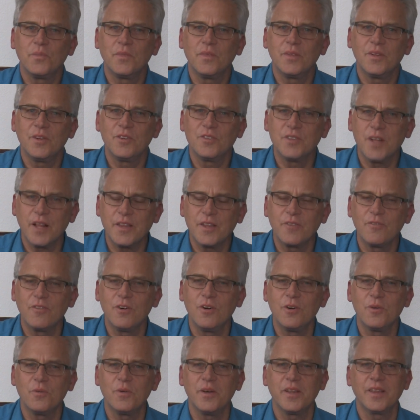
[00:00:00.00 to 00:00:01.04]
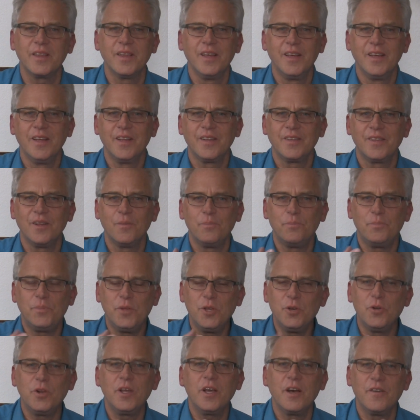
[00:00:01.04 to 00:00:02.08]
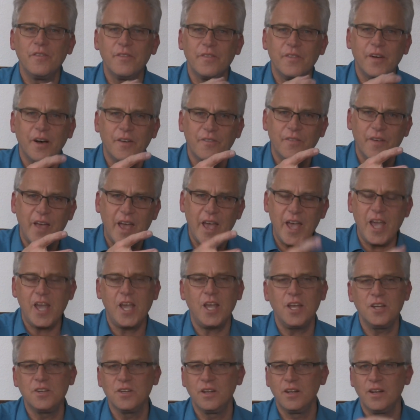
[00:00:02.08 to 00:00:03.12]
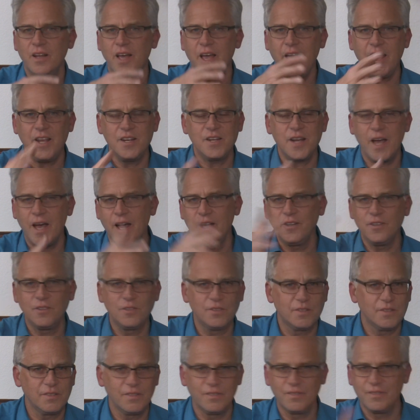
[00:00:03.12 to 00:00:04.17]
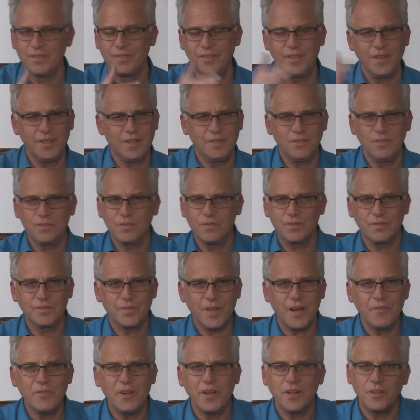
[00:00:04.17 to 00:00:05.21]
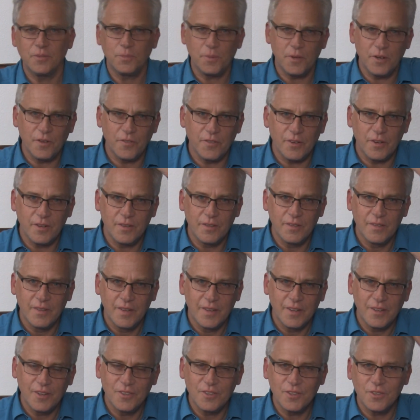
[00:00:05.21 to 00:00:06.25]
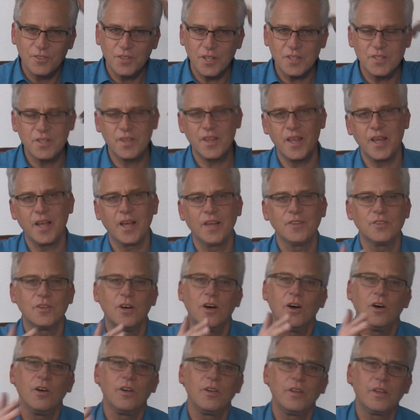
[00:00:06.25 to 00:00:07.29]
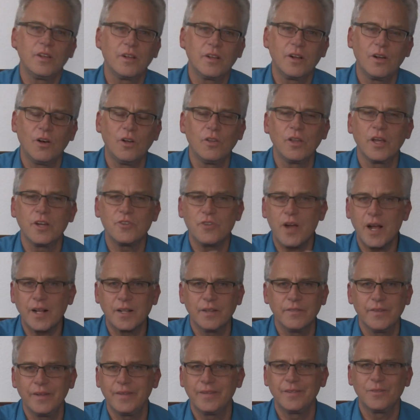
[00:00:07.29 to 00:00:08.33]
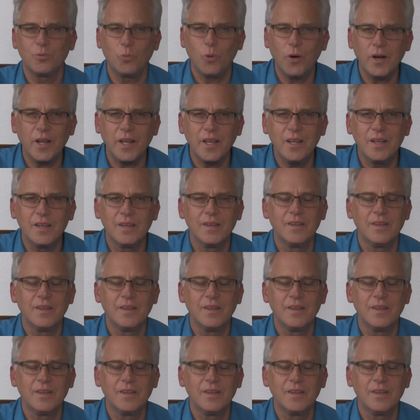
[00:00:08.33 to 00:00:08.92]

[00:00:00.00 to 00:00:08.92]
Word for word: There's nothing wrong with the beauty of, of age, and age has, you know, everything's beautiful. There's no such thing as, oh, only attractive at 20.